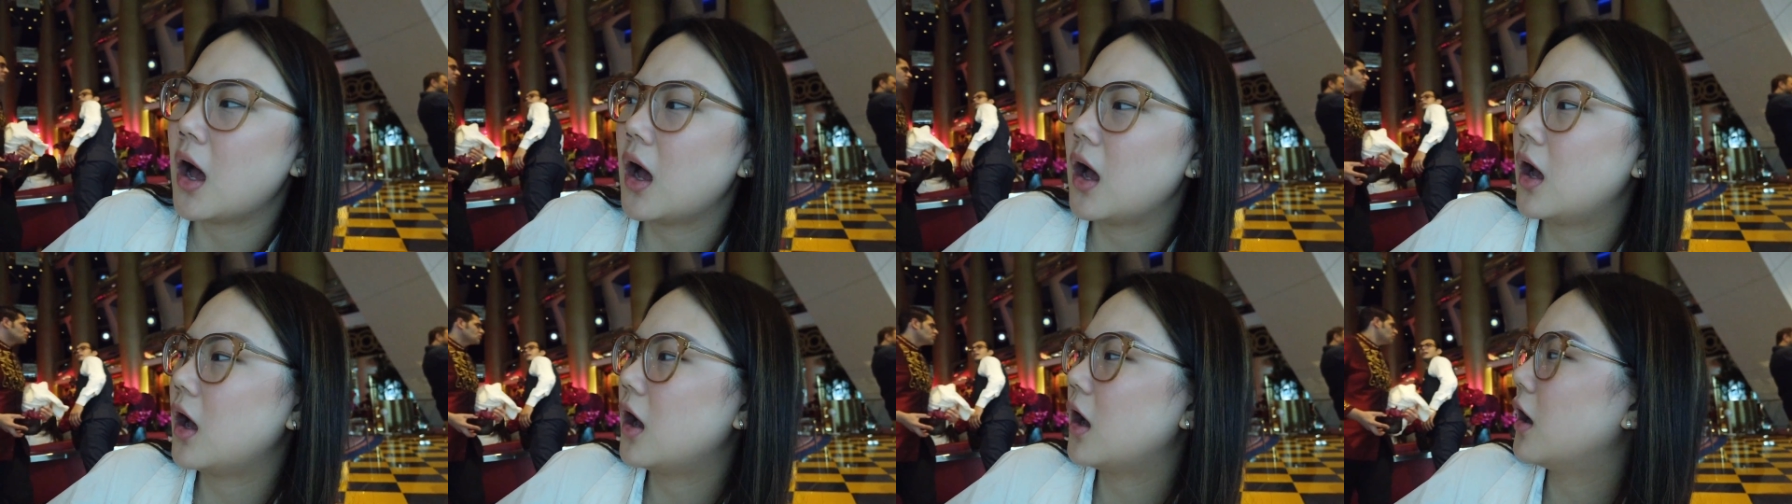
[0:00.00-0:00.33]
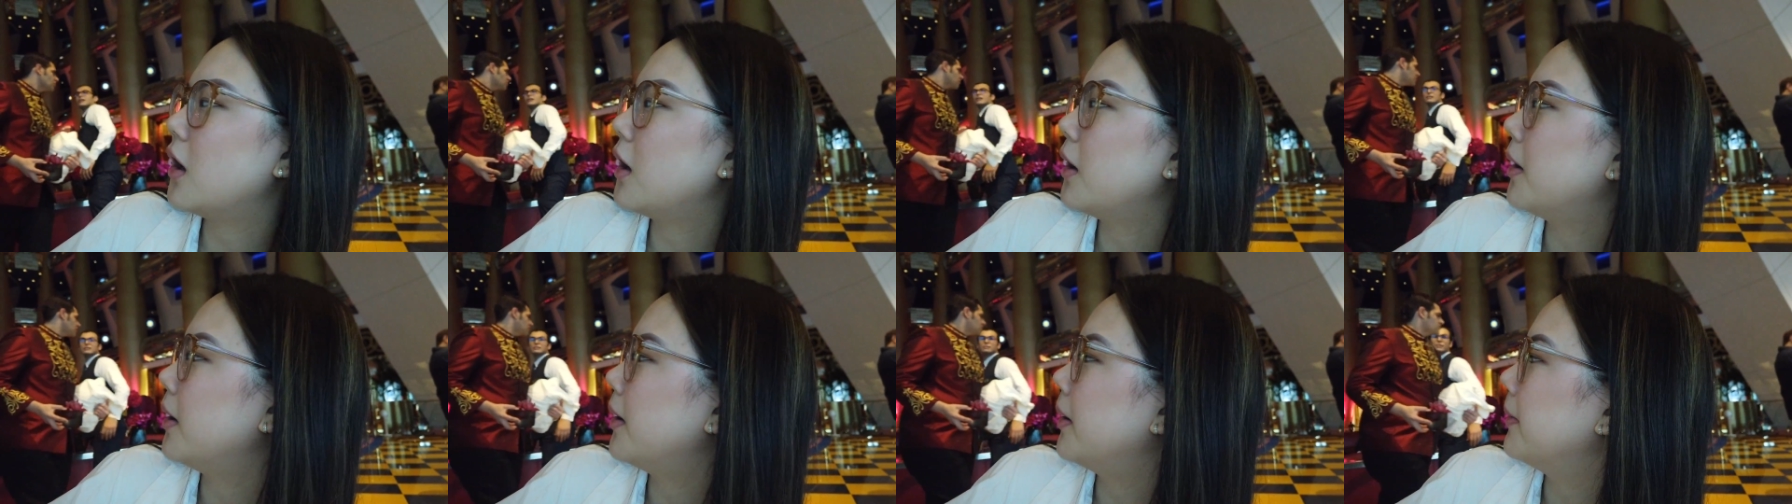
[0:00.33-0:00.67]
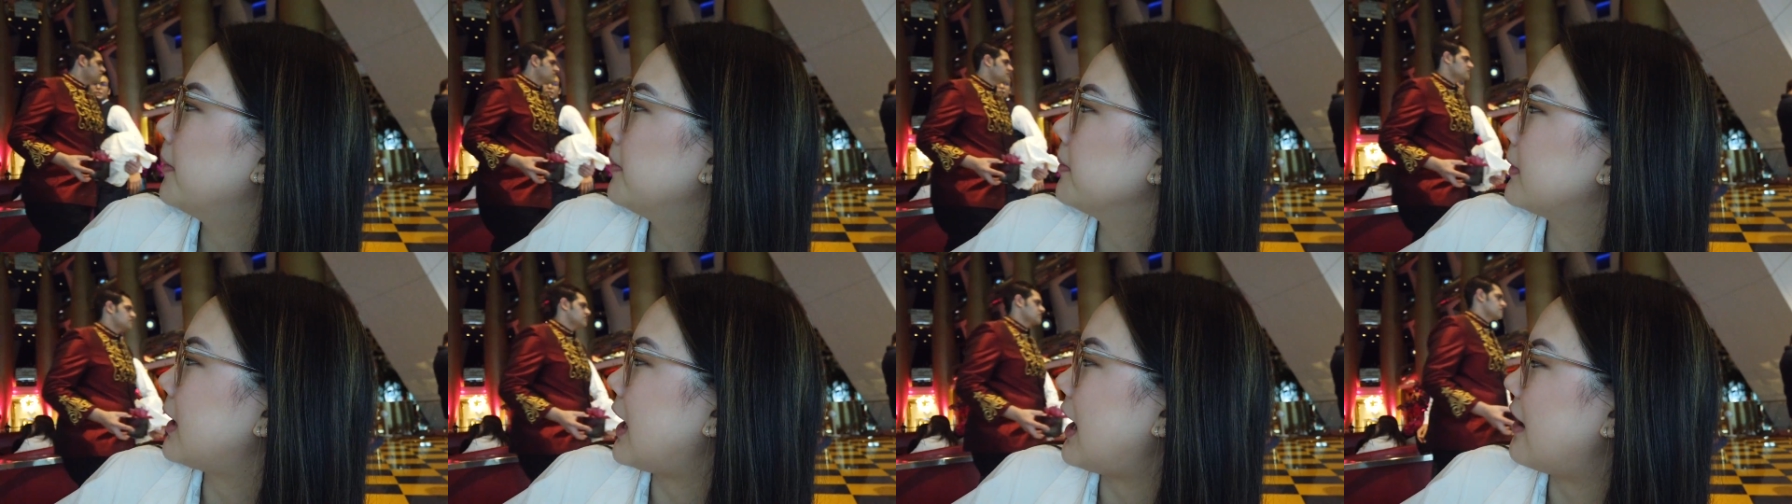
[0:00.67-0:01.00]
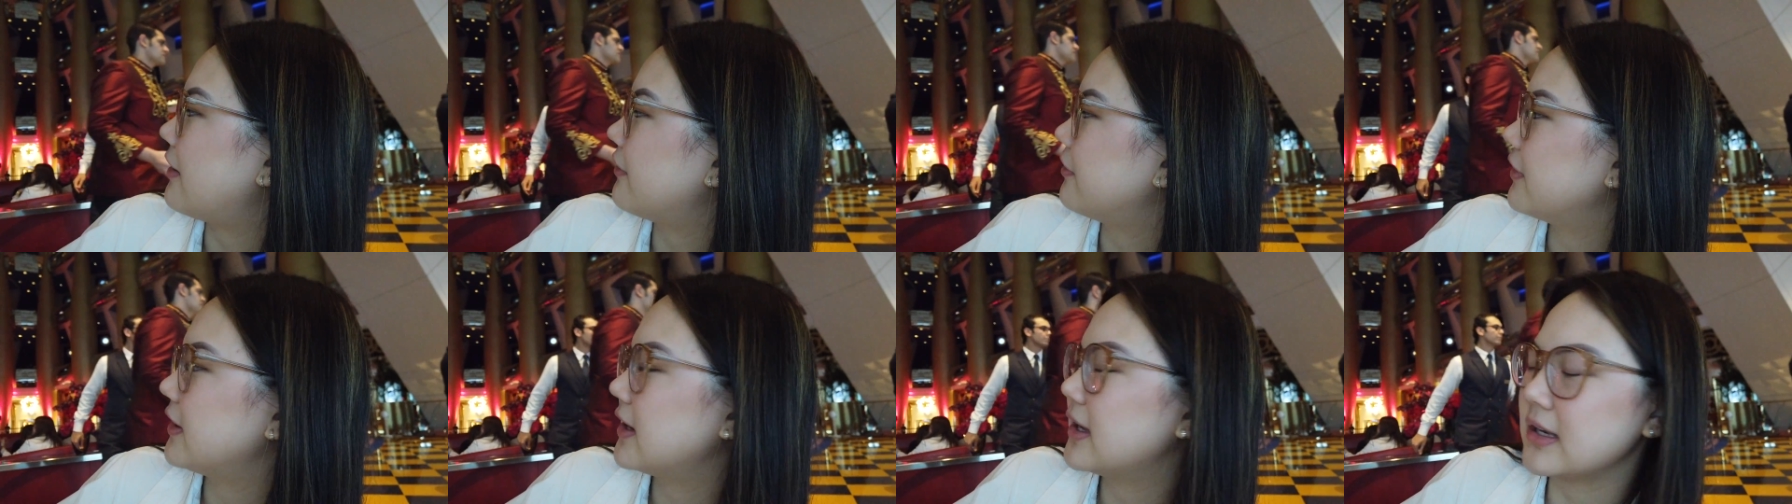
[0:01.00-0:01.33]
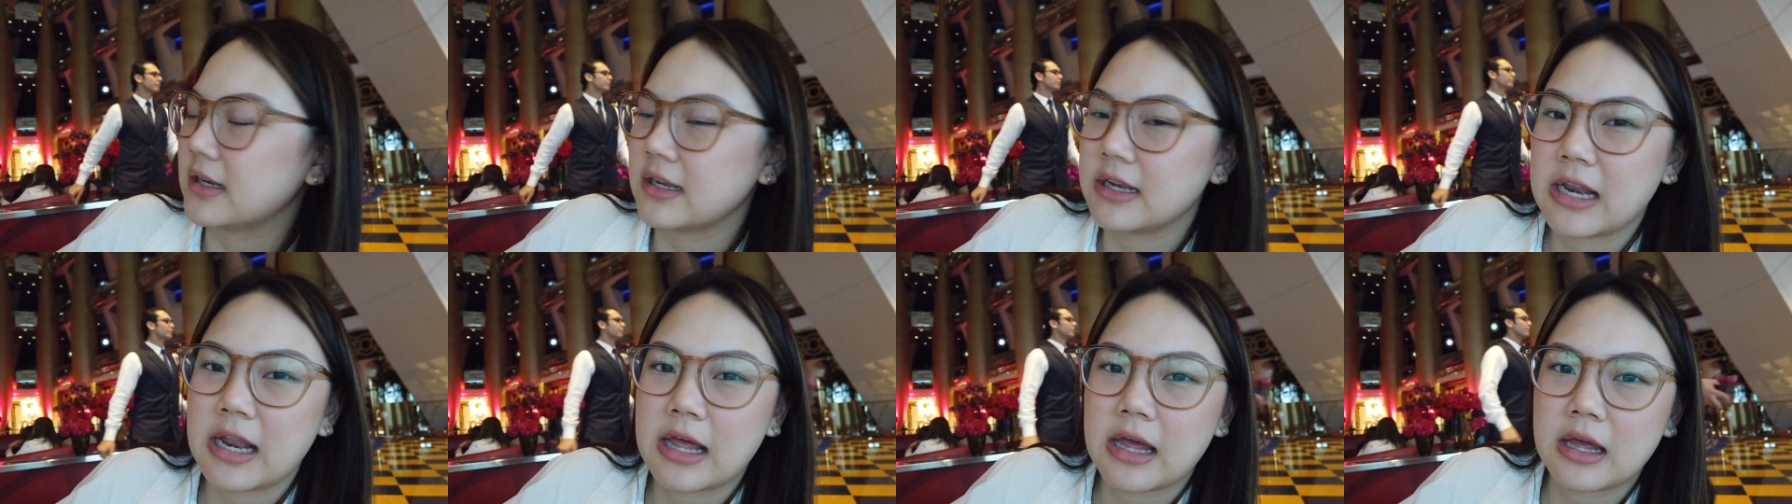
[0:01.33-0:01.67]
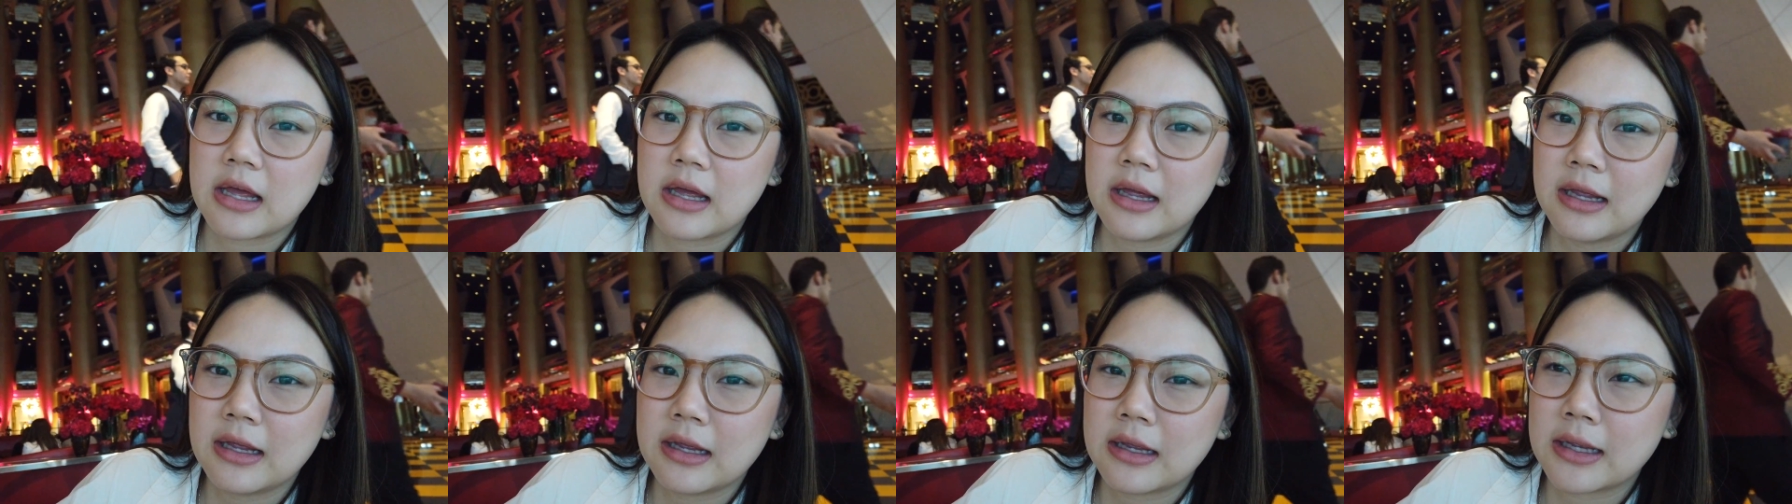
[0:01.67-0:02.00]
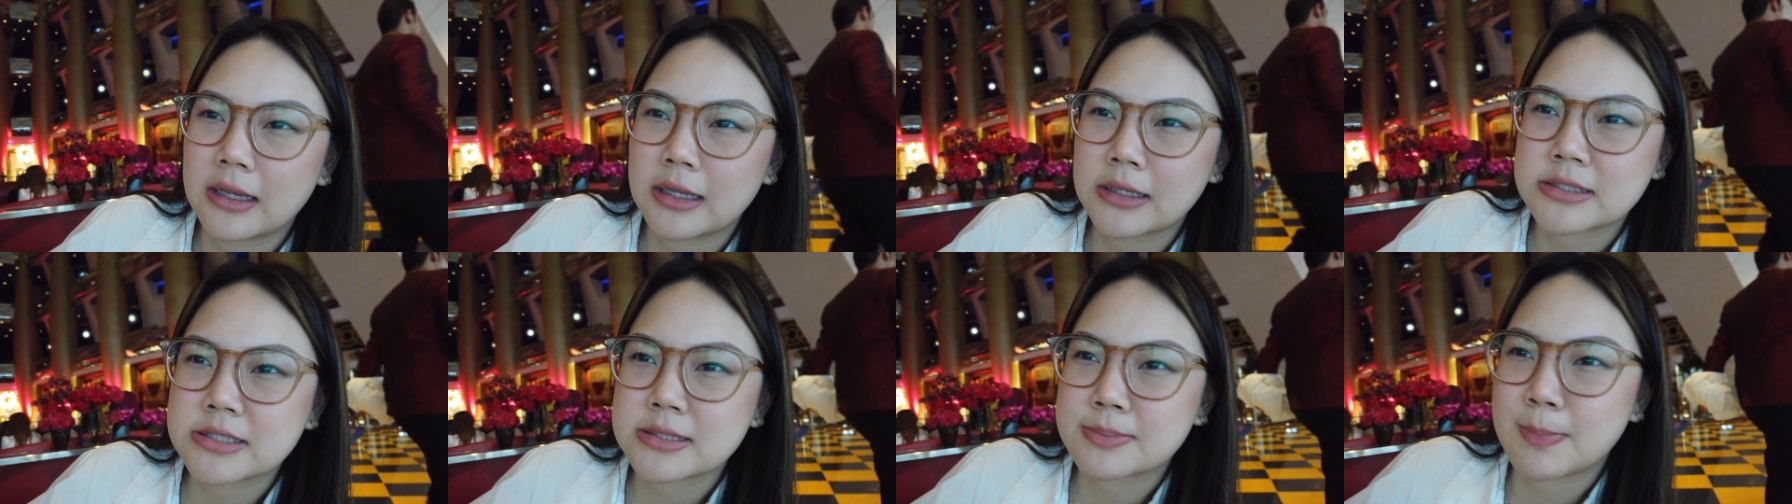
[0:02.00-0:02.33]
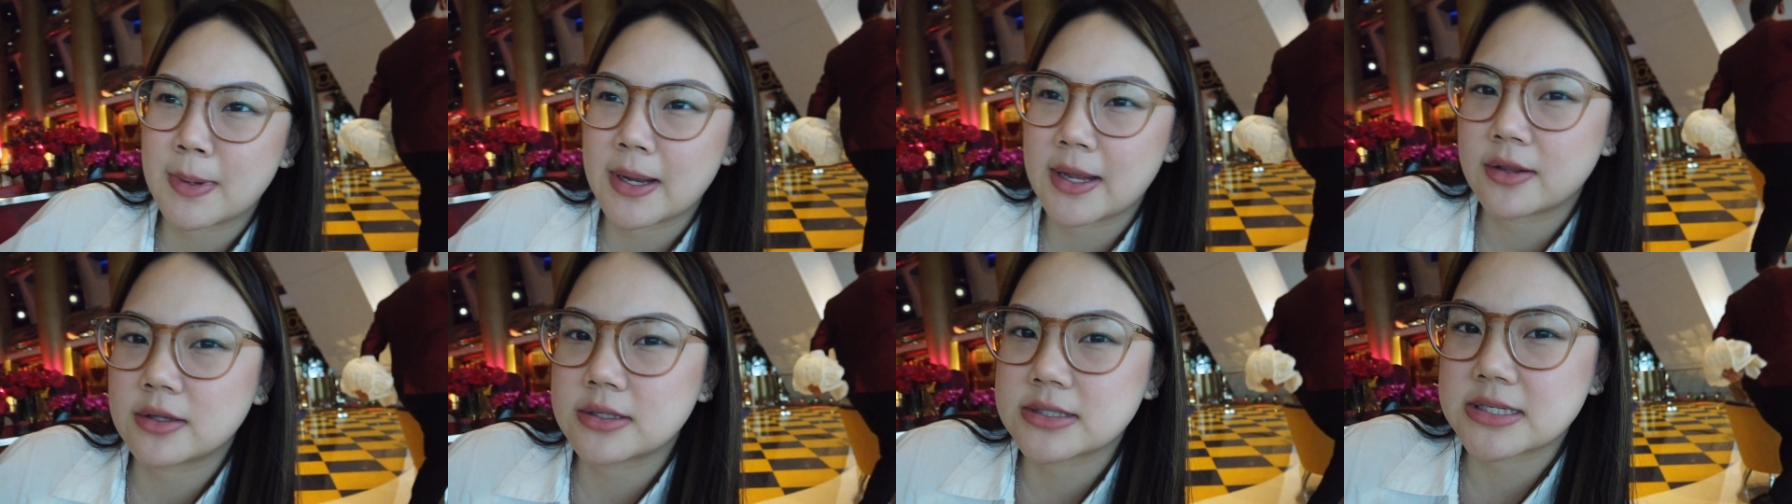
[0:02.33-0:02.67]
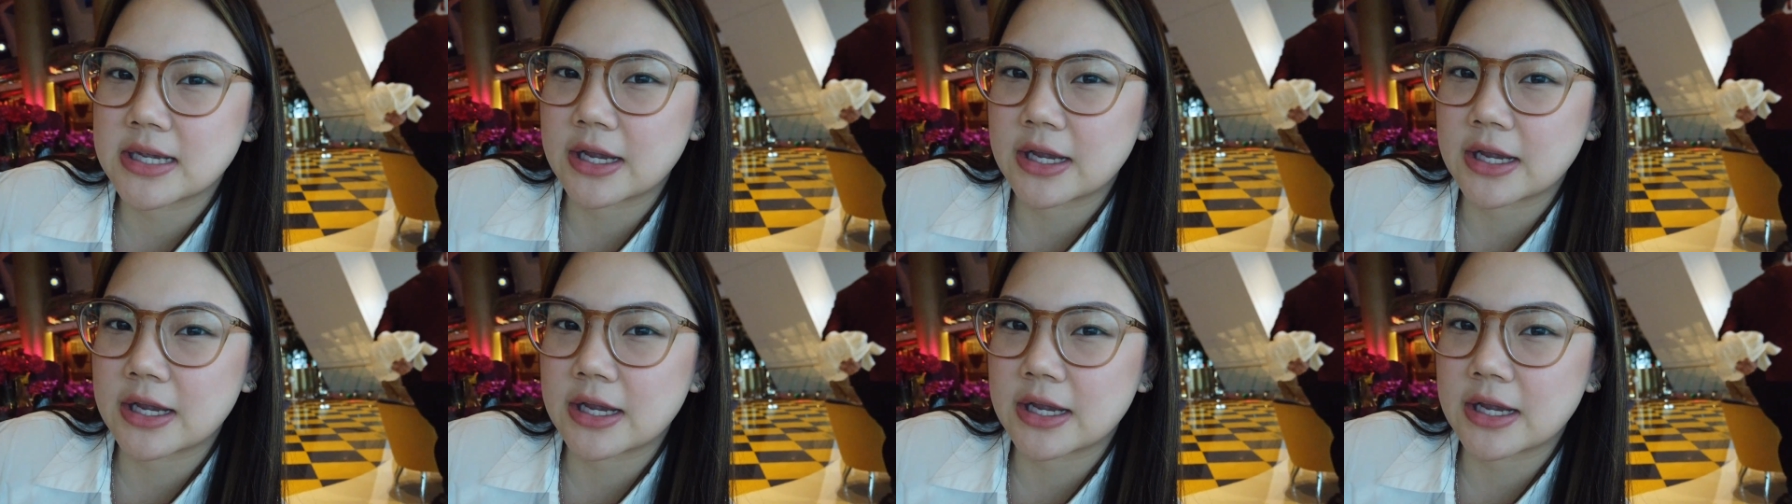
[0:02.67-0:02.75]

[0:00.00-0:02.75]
um cafe nila. It's by the